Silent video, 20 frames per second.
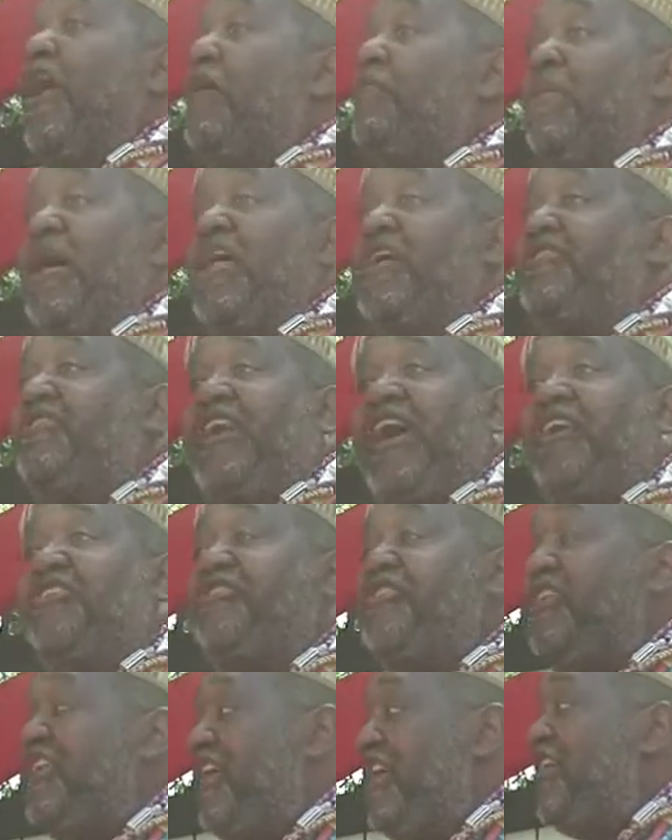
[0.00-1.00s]
our
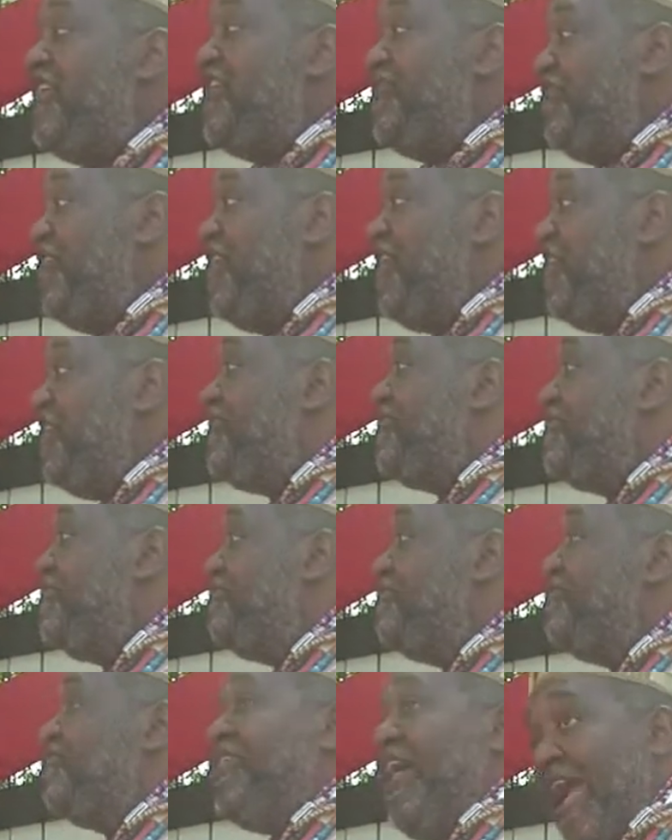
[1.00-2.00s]
meditation is
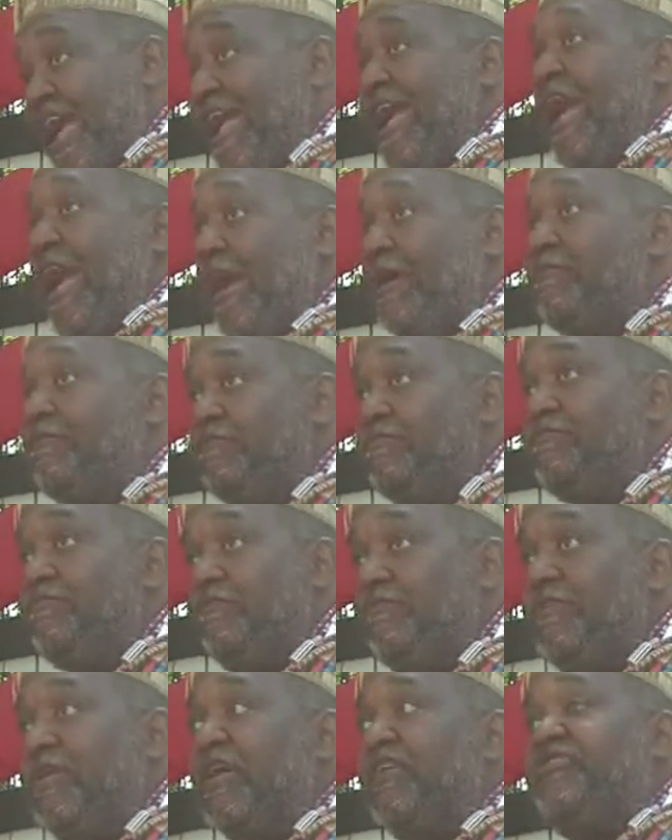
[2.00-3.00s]
thinking.
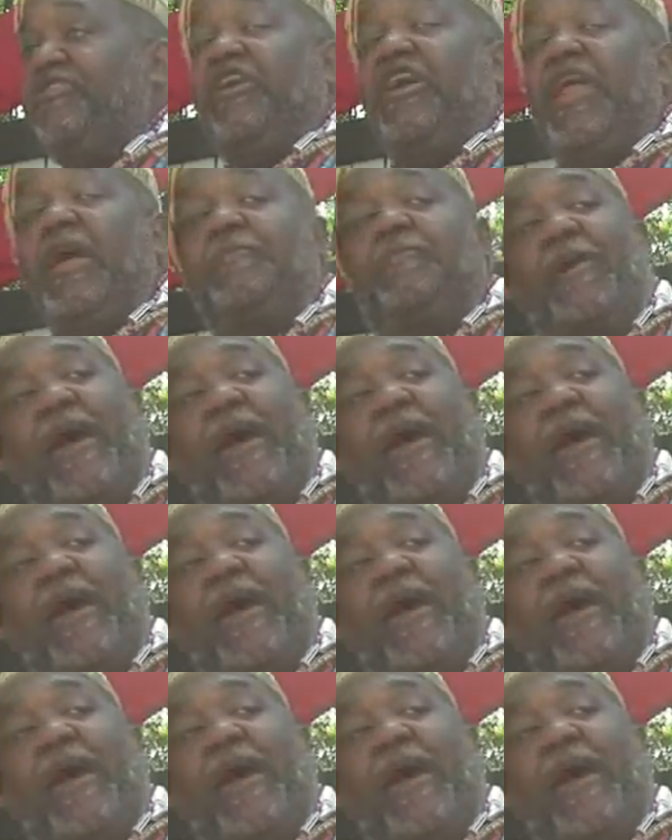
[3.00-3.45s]
So they